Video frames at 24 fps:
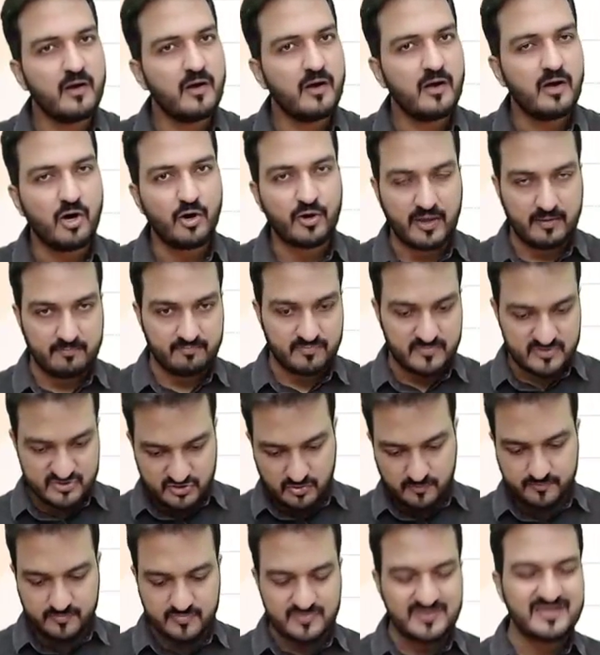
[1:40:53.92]
Okay,
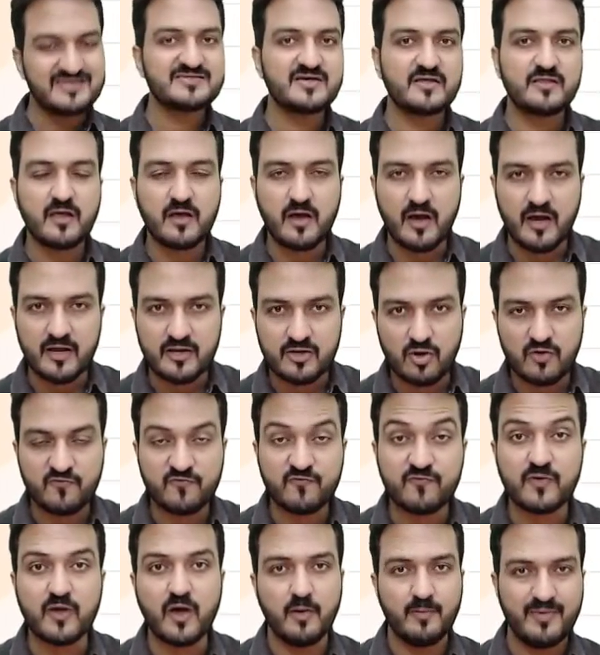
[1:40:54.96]
so these are the kind
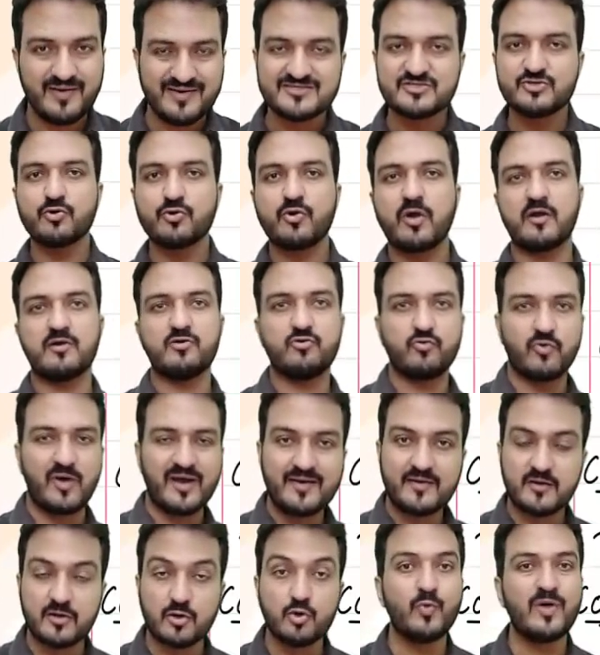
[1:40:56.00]
of comments you can
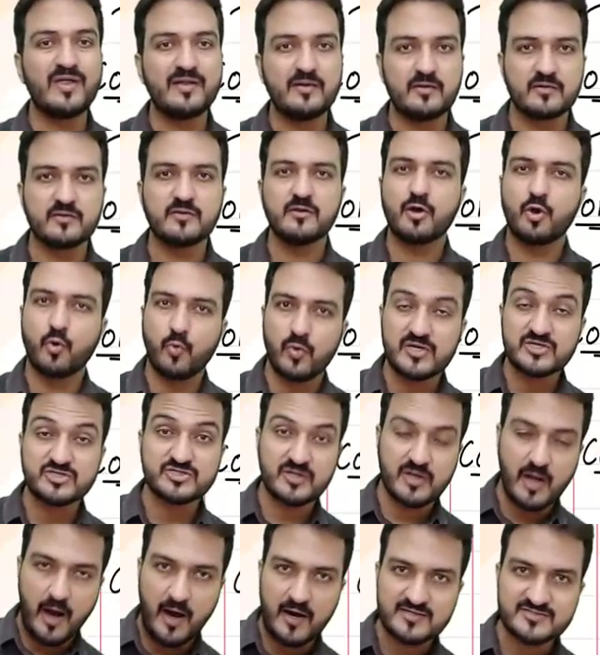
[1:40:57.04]
write when the question
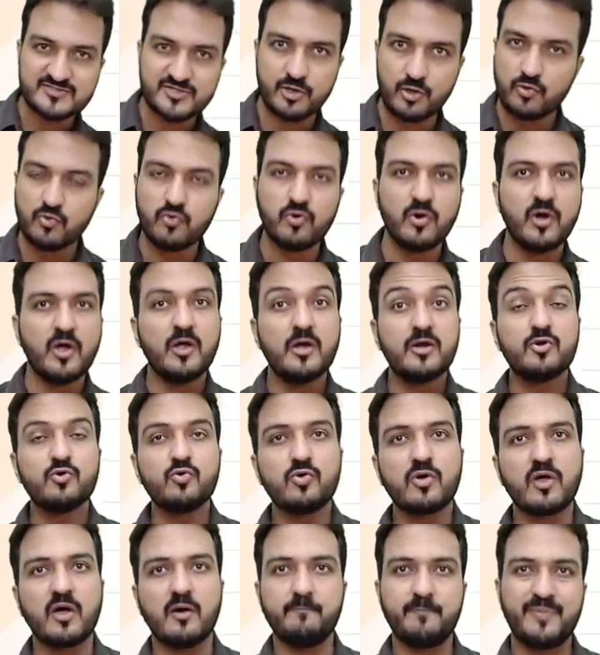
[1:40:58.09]
asks you to
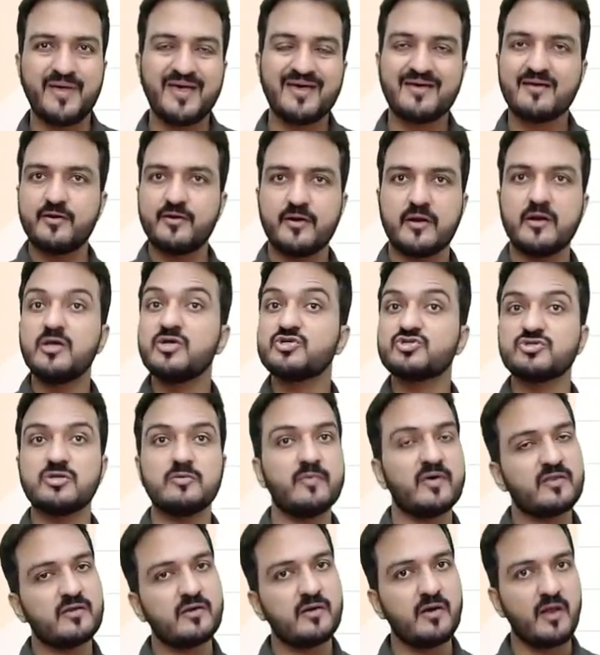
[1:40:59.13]
compare a traditional
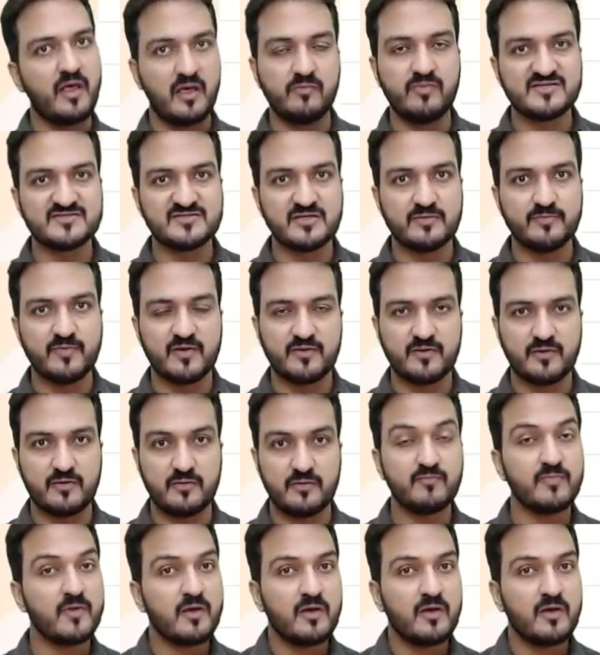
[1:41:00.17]
method, ABC method.